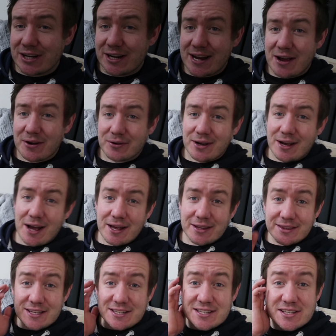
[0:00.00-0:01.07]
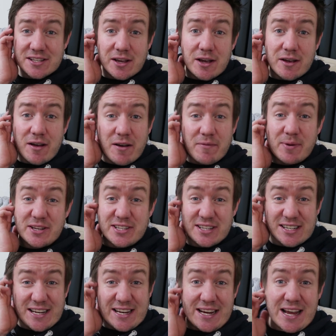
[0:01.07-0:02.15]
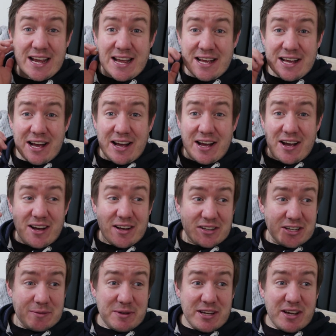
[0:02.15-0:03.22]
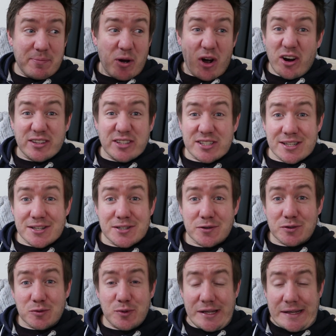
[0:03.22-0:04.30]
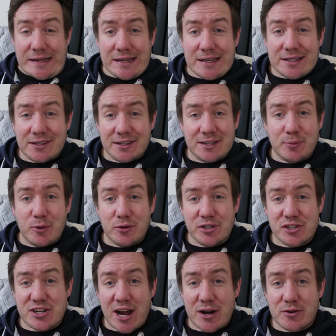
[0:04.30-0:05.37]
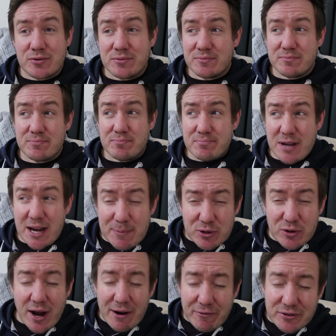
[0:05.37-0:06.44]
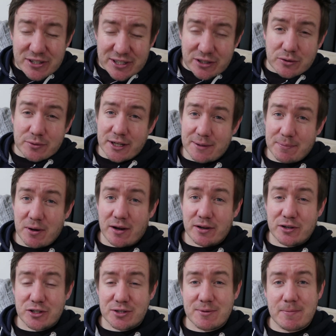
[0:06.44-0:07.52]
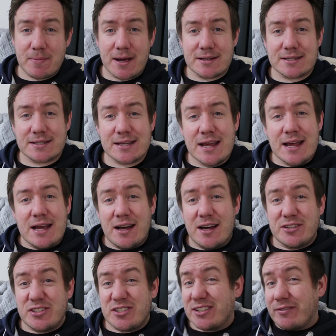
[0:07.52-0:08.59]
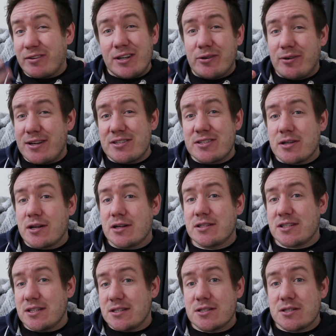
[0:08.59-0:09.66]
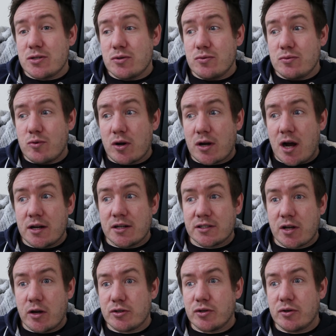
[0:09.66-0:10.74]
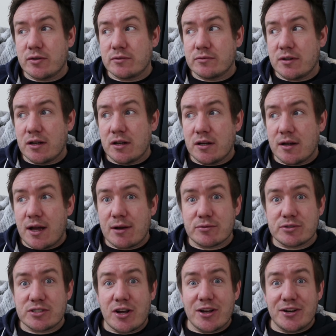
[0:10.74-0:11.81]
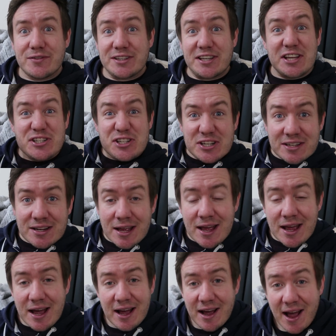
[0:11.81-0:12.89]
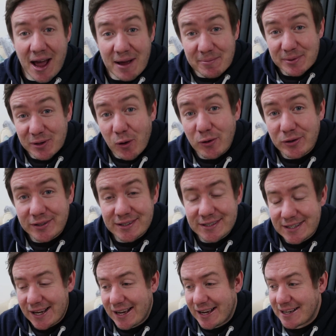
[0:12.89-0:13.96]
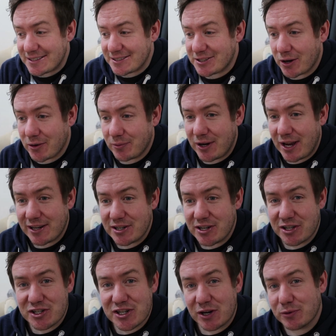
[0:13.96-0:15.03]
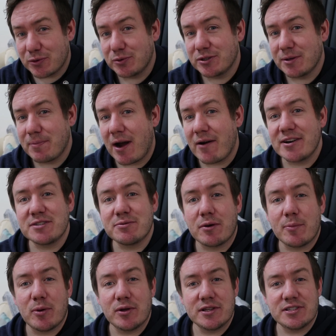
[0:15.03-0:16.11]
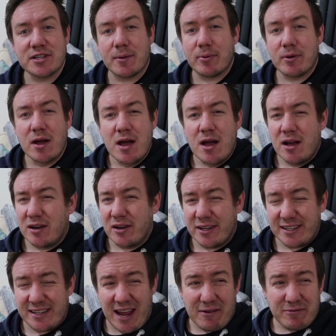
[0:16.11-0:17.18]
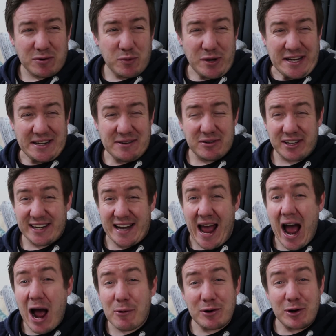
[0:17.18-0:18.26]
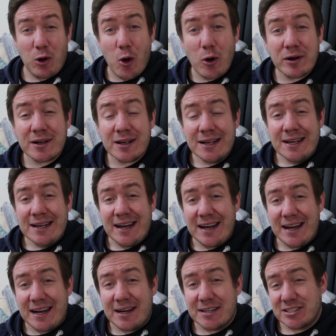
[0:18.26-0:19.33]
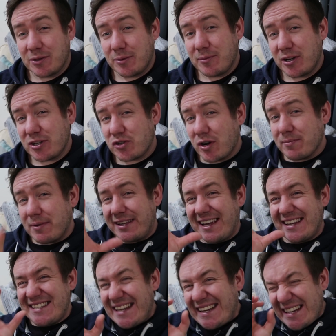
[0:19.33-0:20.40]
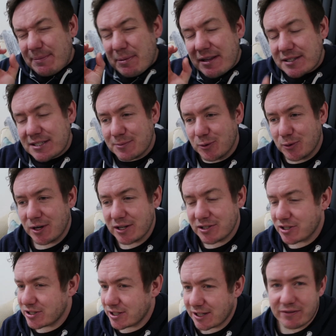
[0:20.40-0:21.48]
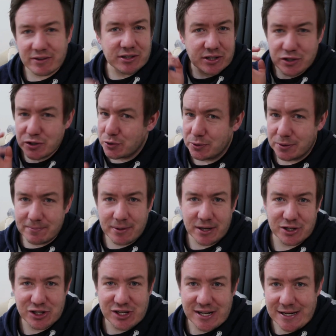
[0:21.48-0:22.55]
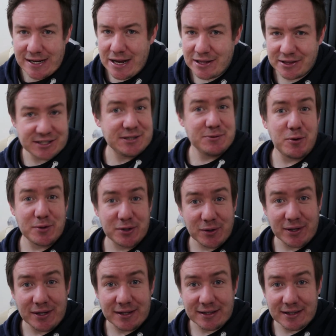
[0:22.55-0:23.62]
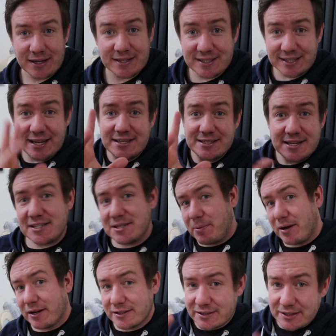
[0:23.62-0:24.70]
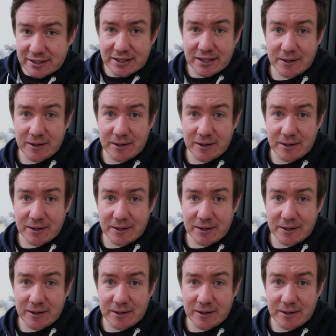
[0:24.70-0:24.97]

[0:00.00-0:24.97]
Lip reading: chilling out. This is gonna be a behind the scenes of the week. I'm gonna put on the channel, maybe not every single week, but I'm gonna do my best just to give you little insights into what kind of goes on outside of the kitchen and beyond. So we had another channel called The Barry's where we put this up like every week and like an hour long. So I might try and make it a teeny bit smaller just to give it like short and punchy. This is what we're doing. Here's the kids, here's the pugs.